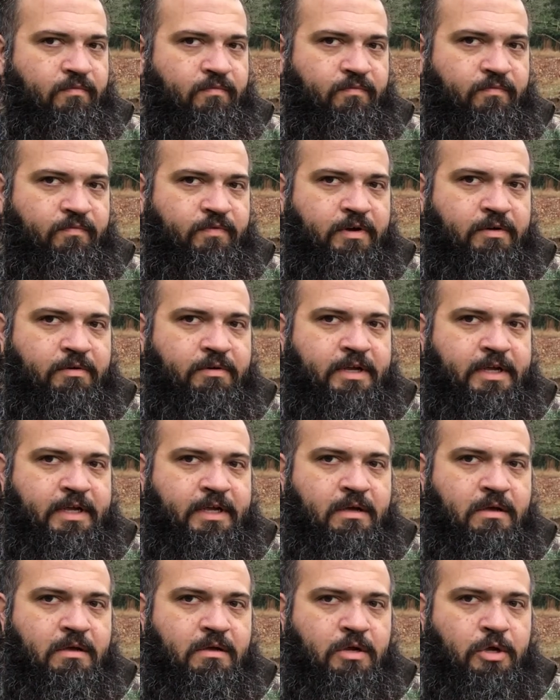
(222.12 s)
Very
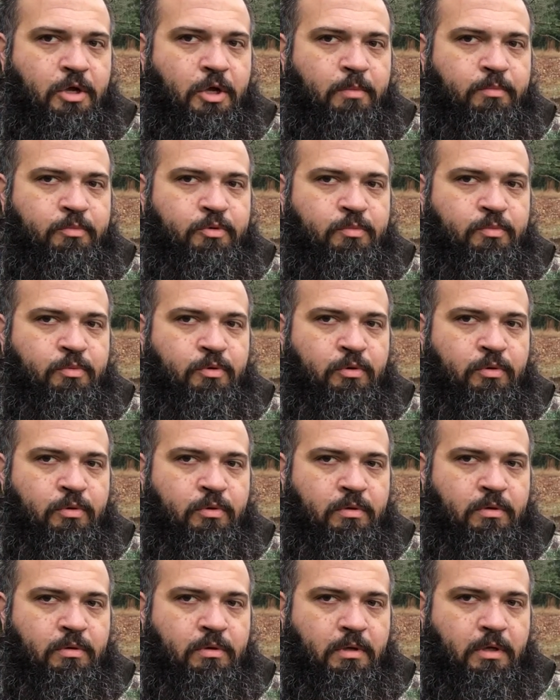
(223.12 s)
comfortable
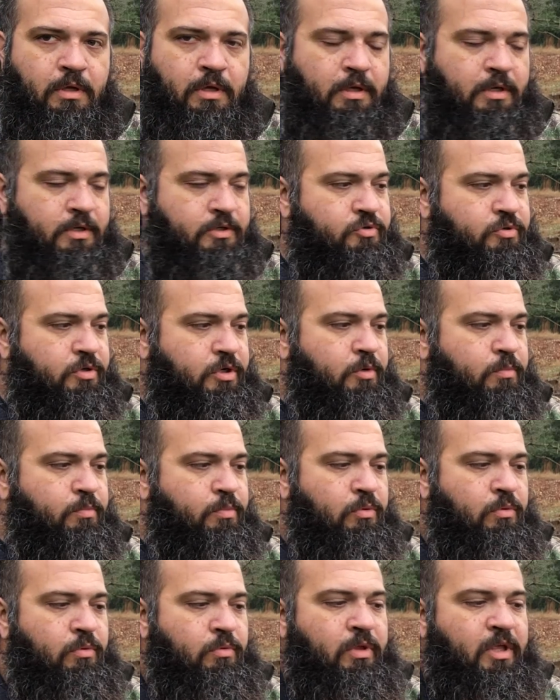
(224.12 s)
trigger
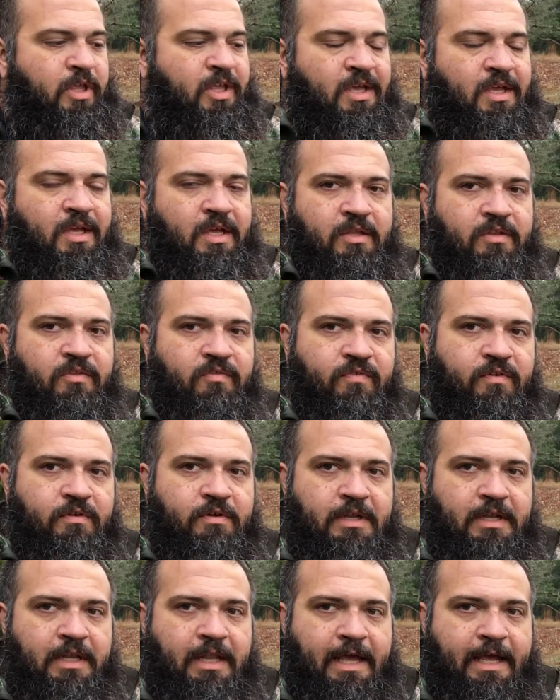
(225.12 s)
pull. It's
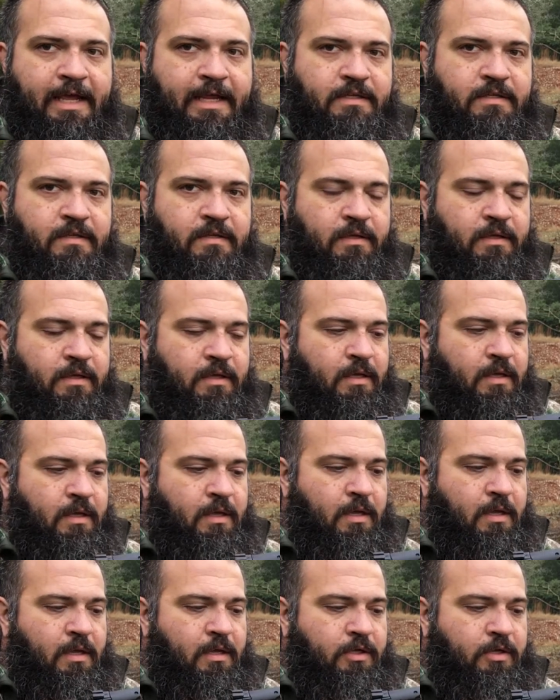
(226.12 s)
very light.
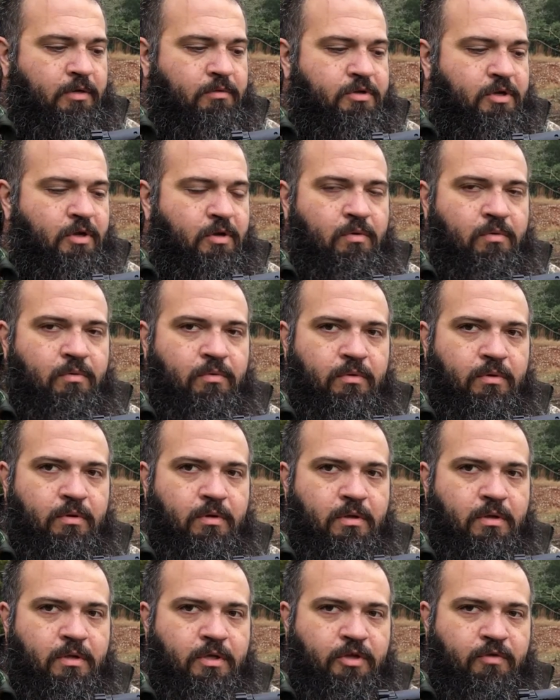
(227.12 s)

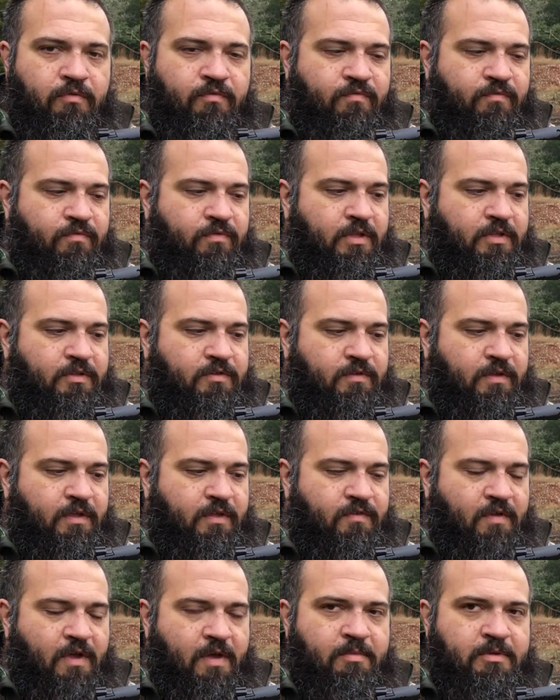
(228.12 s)

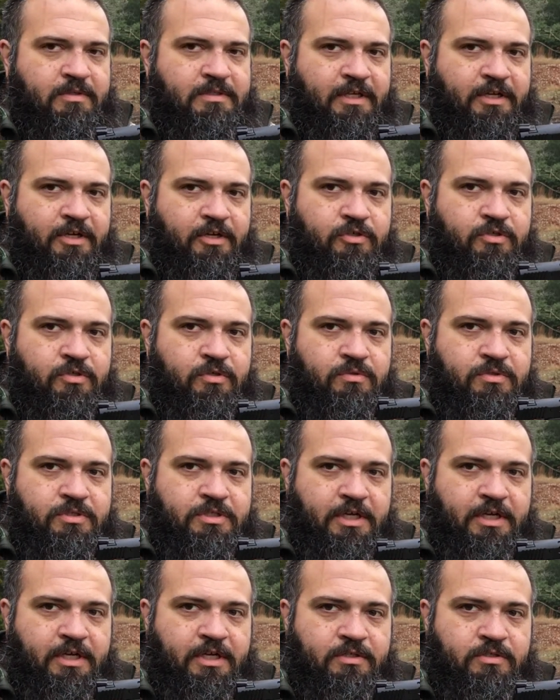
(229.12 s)
It's almost like a
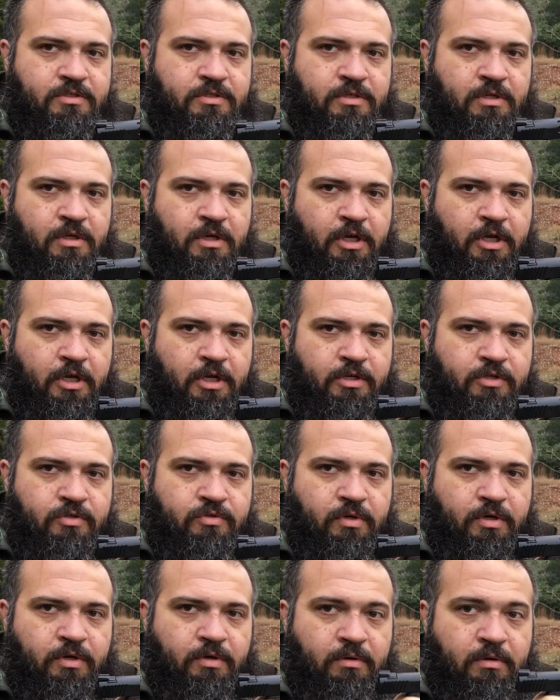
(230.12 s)
two-stage
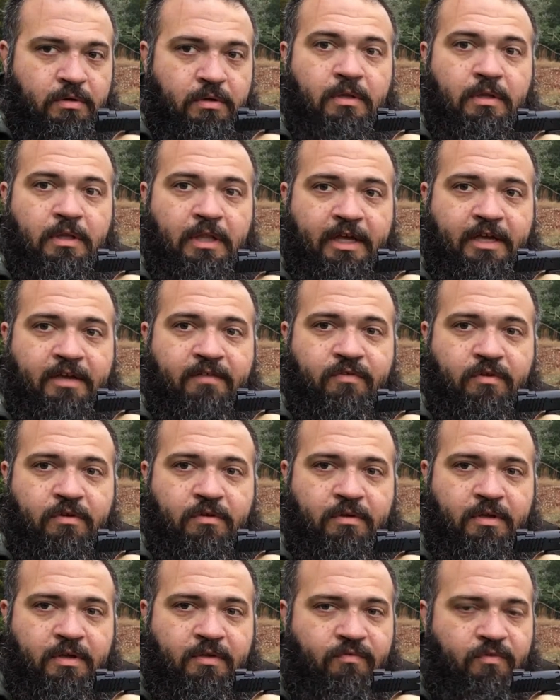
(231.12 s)
trigger. Like if
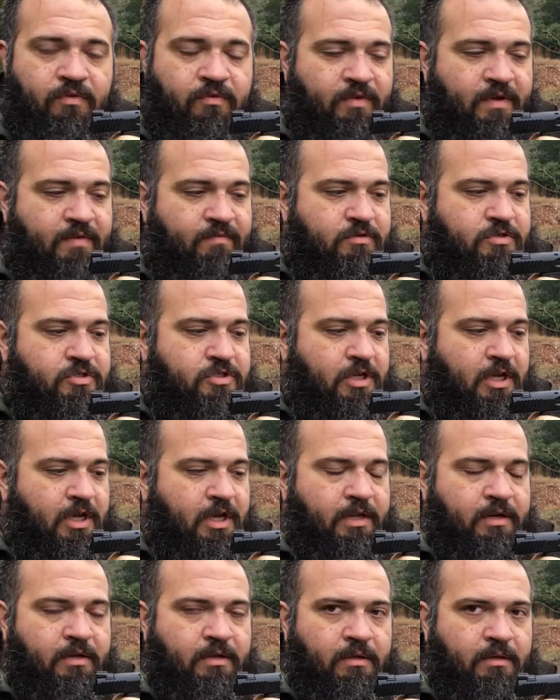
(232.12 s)
you've ever
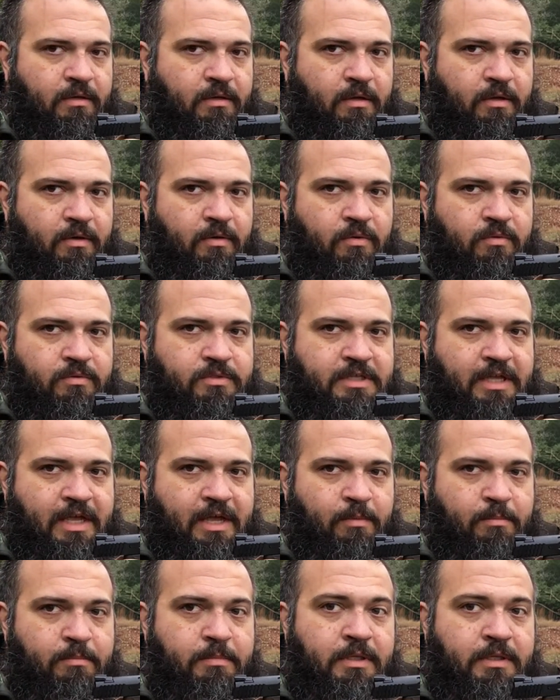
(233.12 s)
shot an old
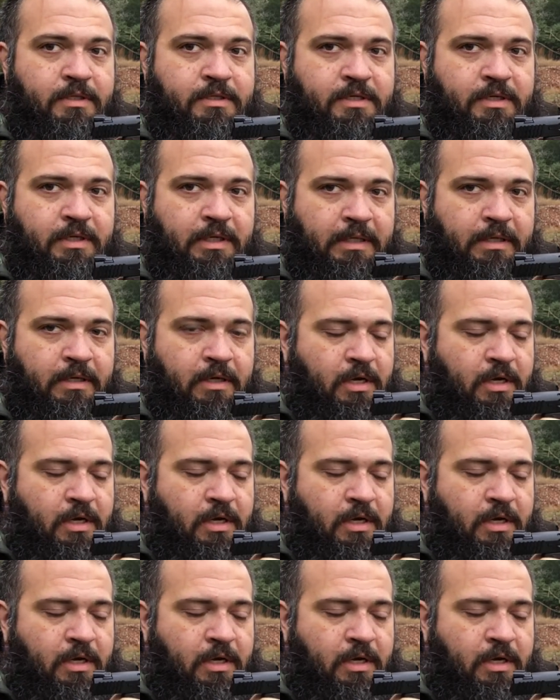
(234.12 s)
style military